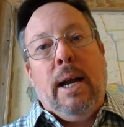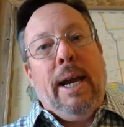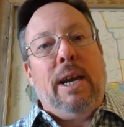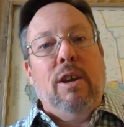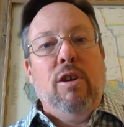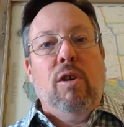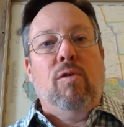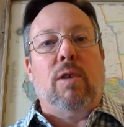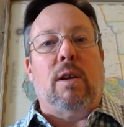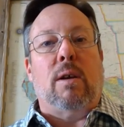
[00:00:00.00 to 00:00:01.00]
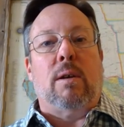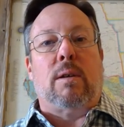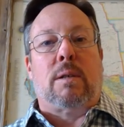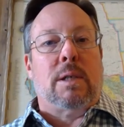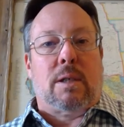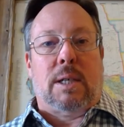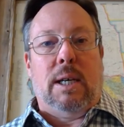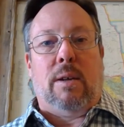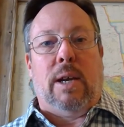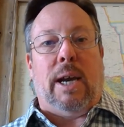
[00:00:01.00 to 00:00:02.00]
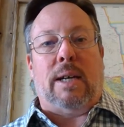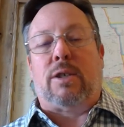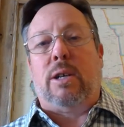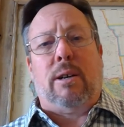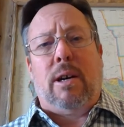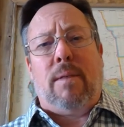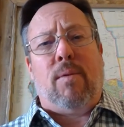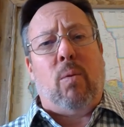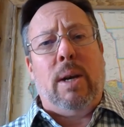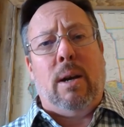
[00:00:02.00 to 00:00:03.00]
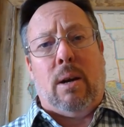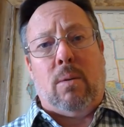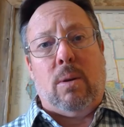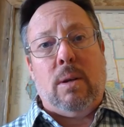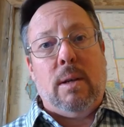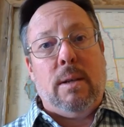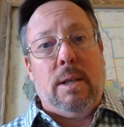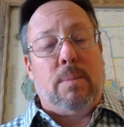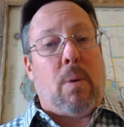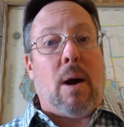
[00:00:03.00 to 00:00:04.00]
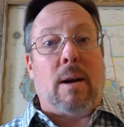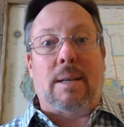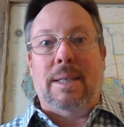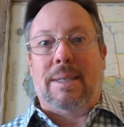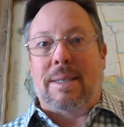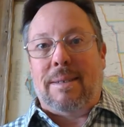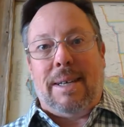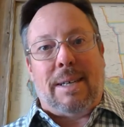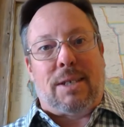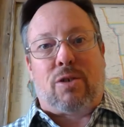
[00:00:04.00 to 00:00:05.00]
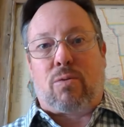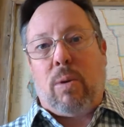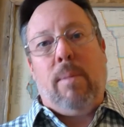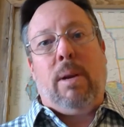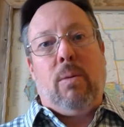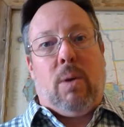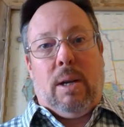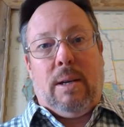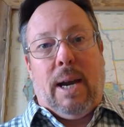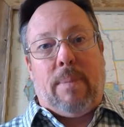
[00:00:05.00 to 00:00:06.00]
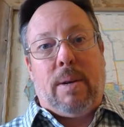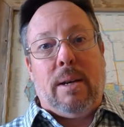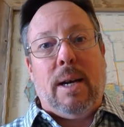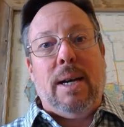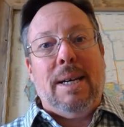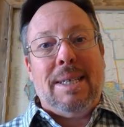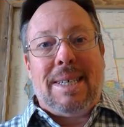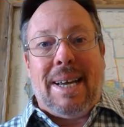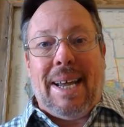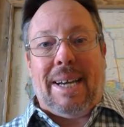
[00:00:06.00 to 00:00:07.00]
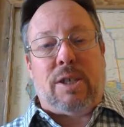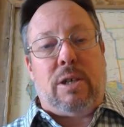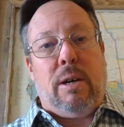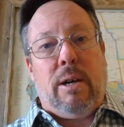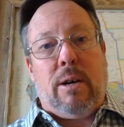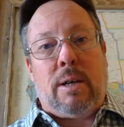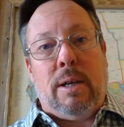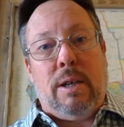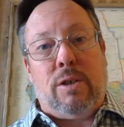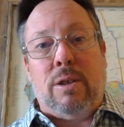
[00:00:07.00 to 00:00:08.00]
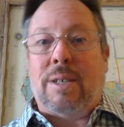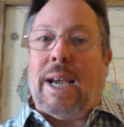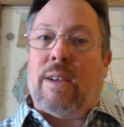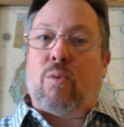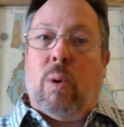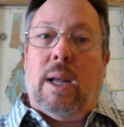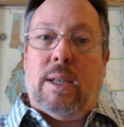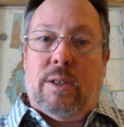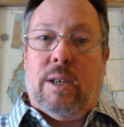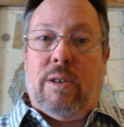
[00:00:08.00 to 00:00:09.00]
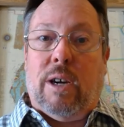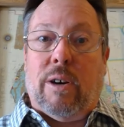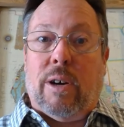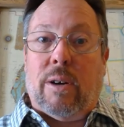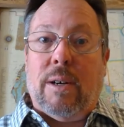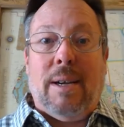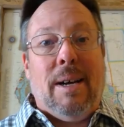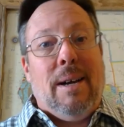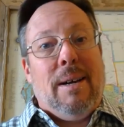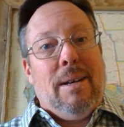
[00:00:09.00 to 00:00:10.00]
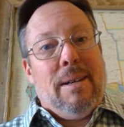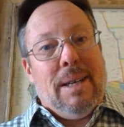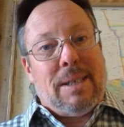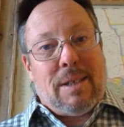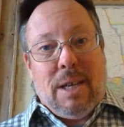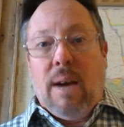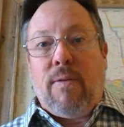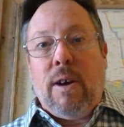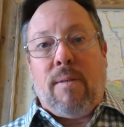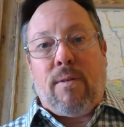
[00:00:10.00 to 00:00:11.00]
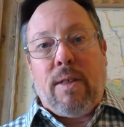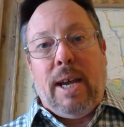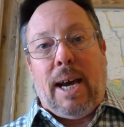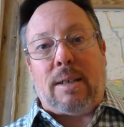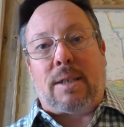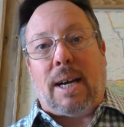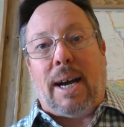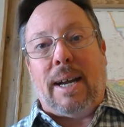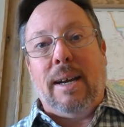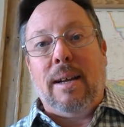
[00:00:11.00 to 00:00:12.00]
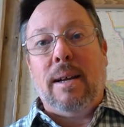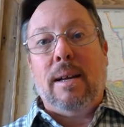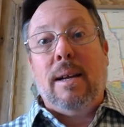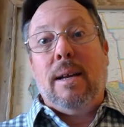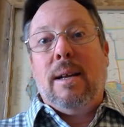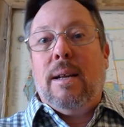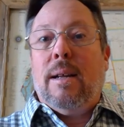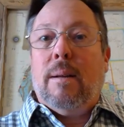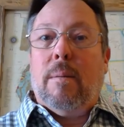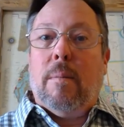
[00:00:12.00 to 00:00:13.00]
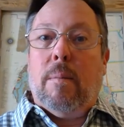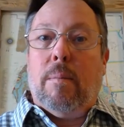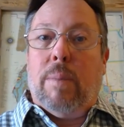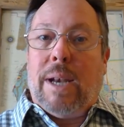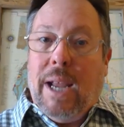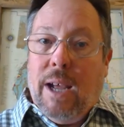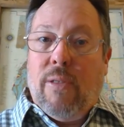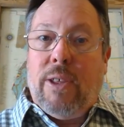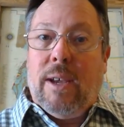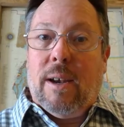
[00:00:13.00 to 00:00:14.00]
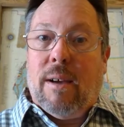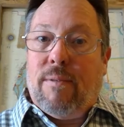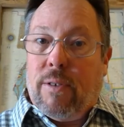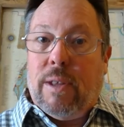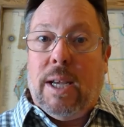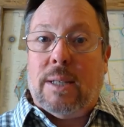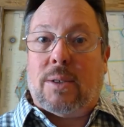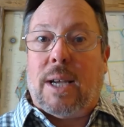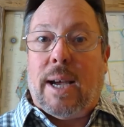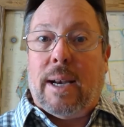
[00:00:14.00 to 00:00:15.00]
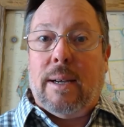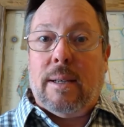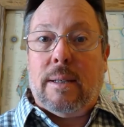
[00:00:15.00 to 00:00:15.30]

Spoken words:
He can use it to seal the exterior of a window. This product is extremely well adapted to exterior conditions as well as interior. It's tough enough for the outside, but healthy enough for the inside.